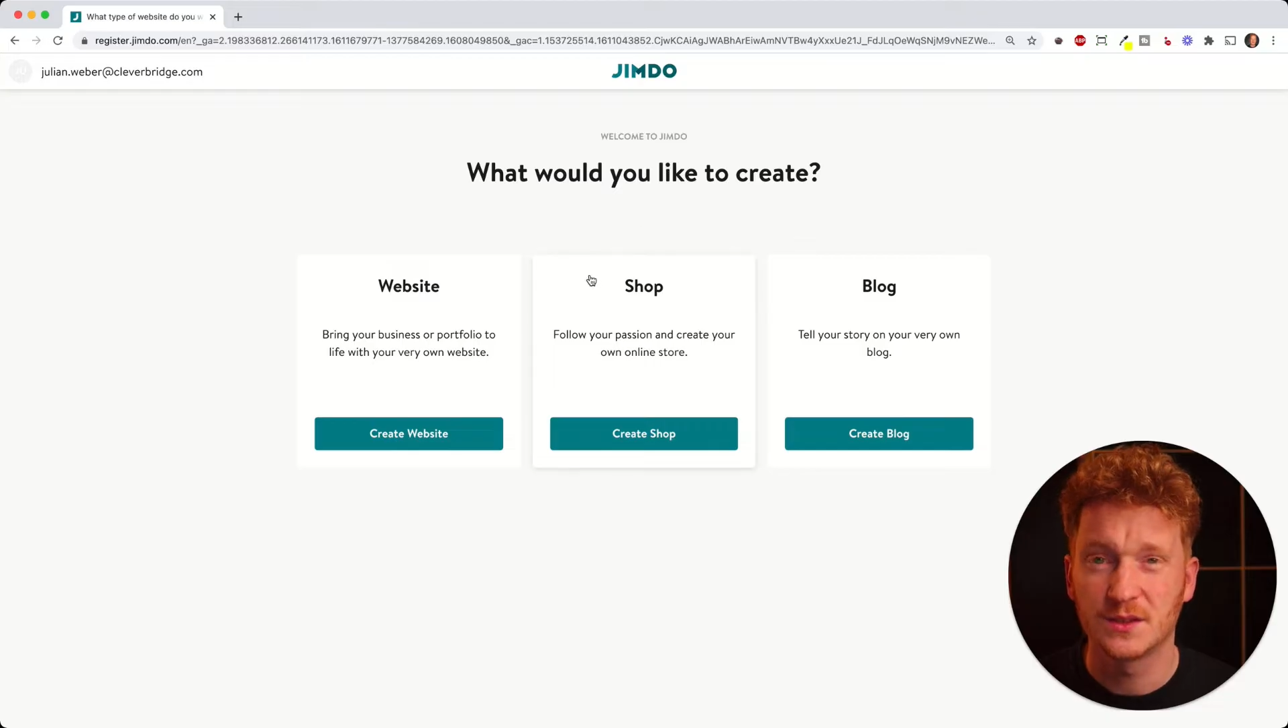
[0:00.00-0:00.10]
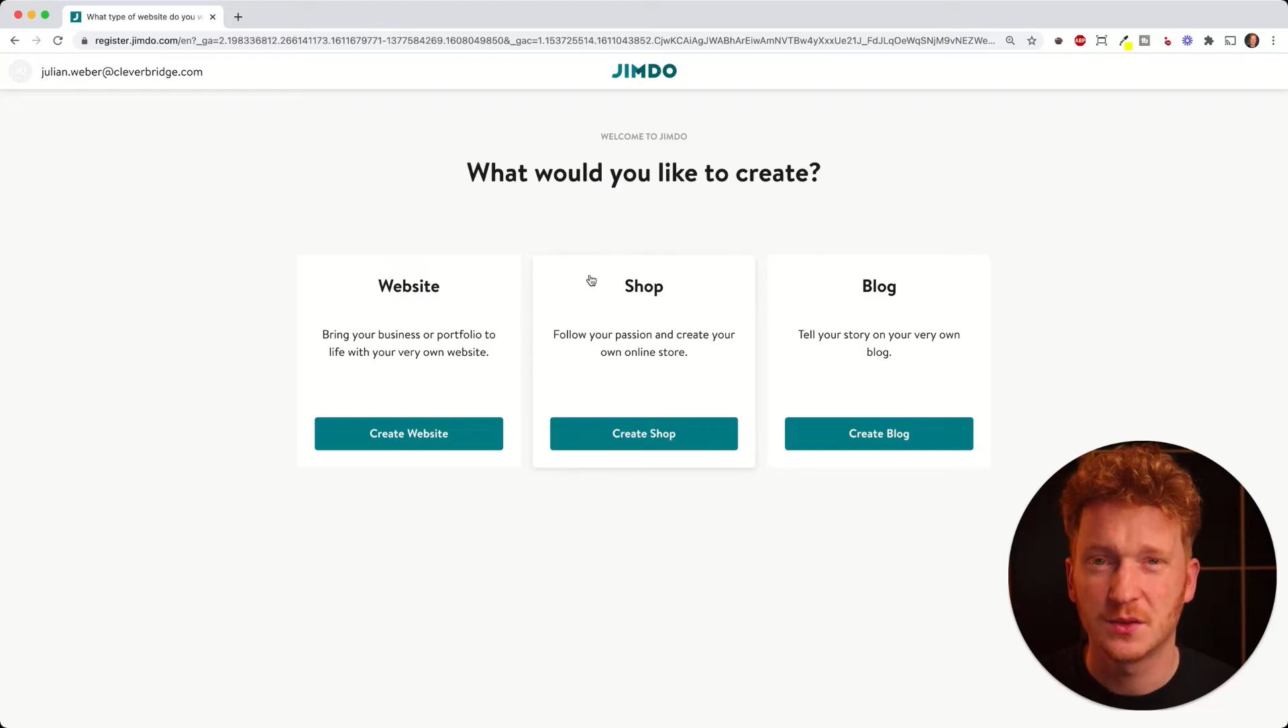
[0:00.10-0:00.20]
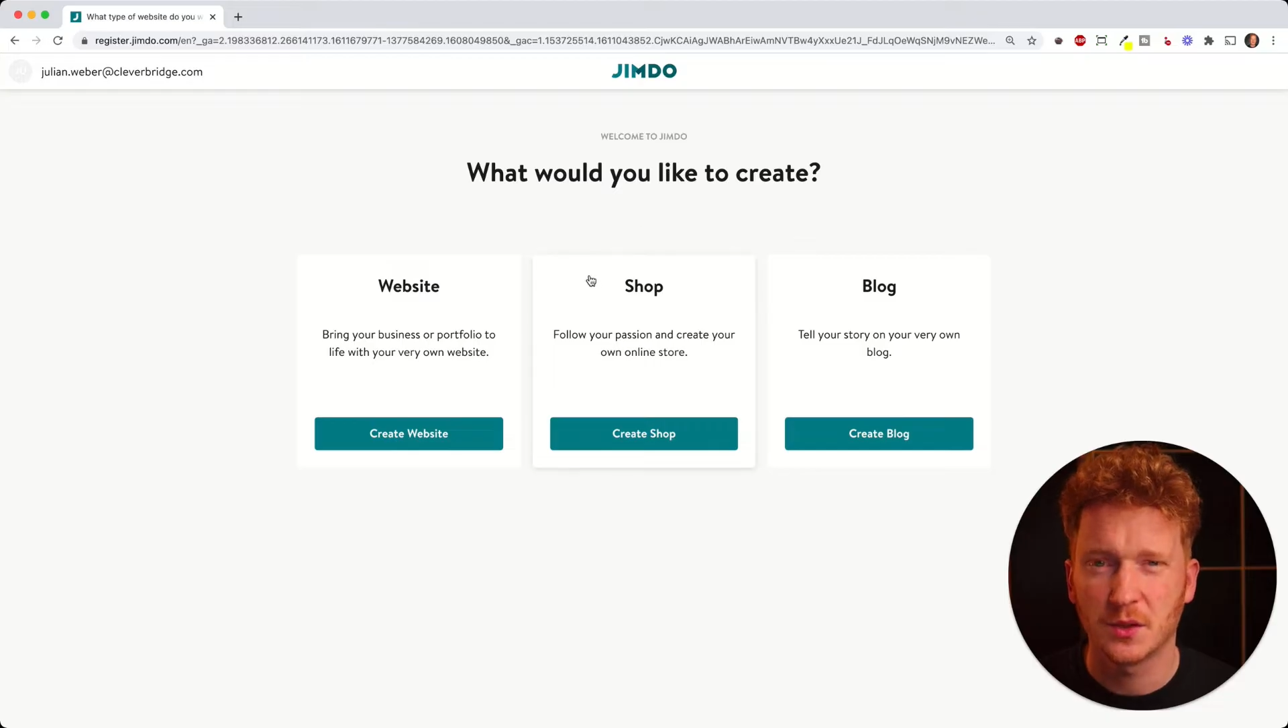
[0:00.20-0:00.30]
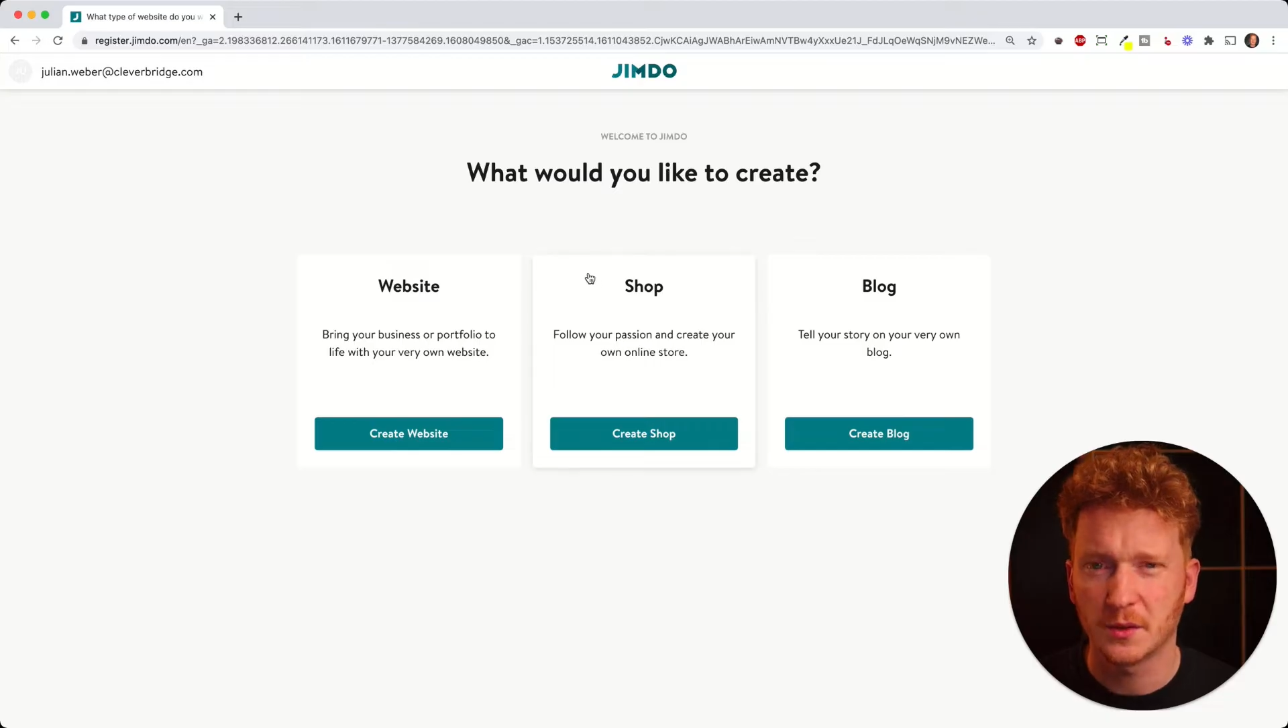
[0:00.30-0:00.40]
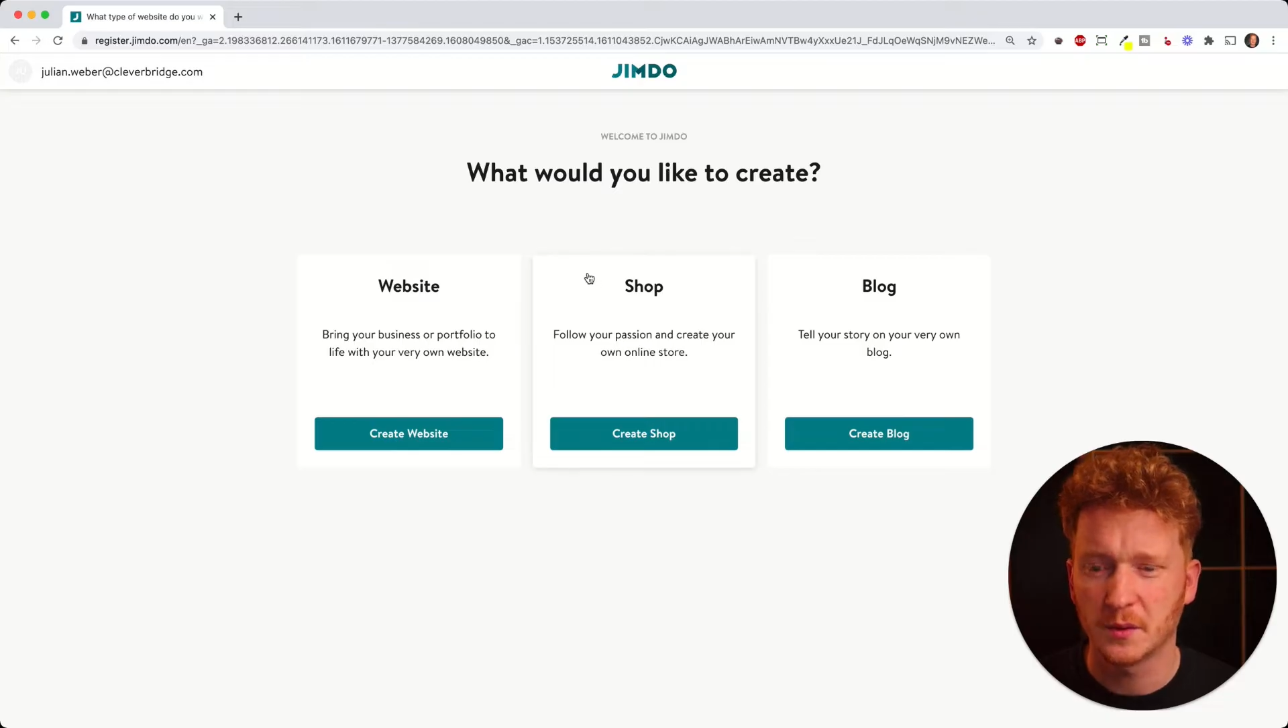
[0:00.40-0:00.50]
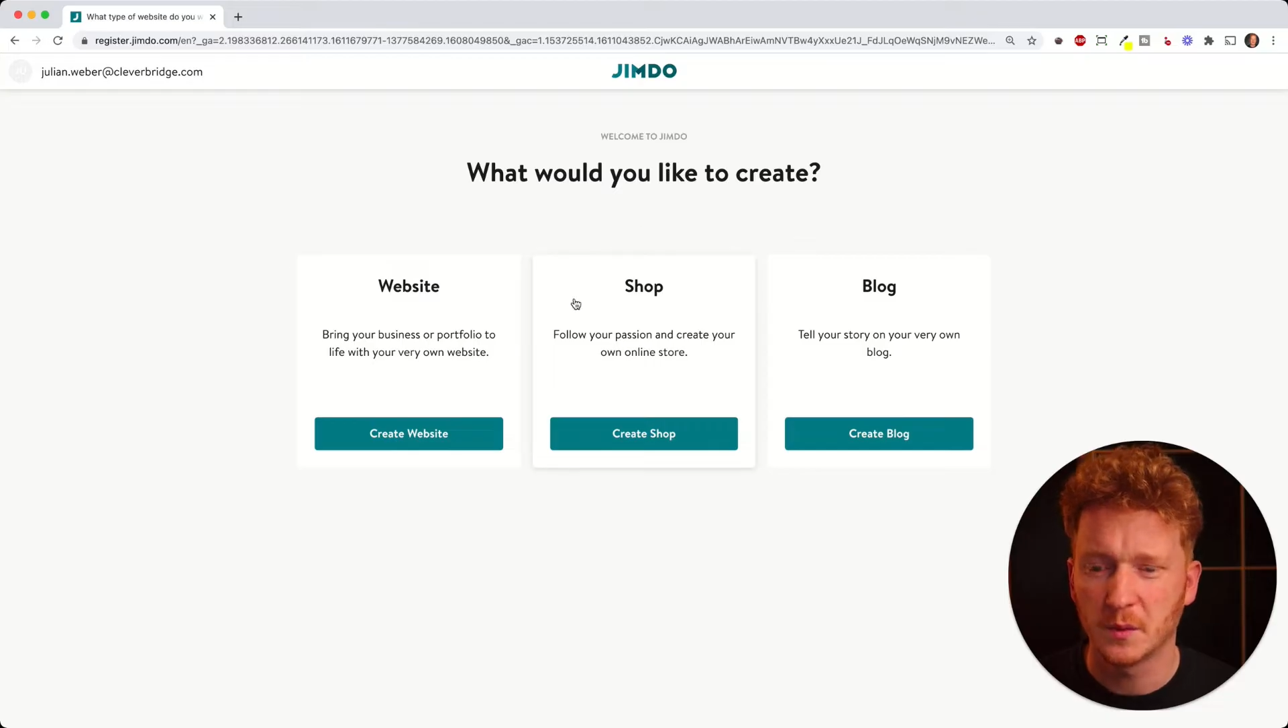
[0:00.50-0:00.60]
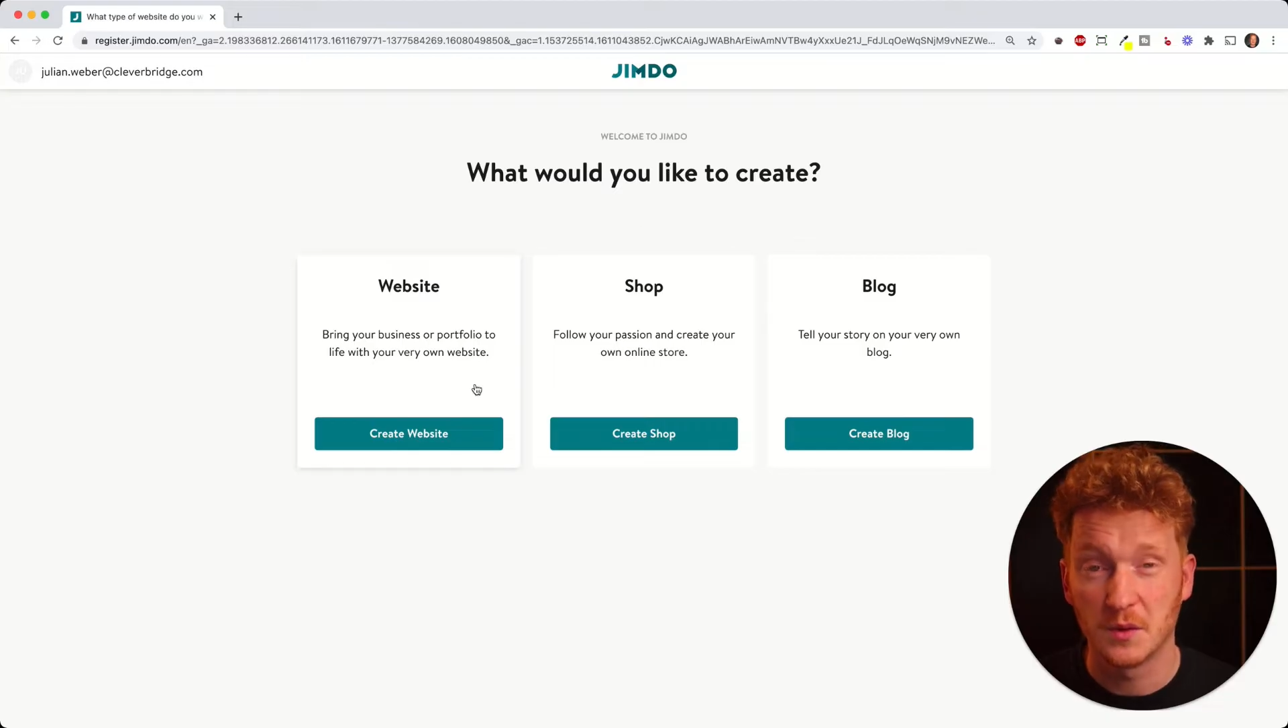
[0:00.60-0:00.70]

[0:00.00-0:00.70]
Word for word: tutorial,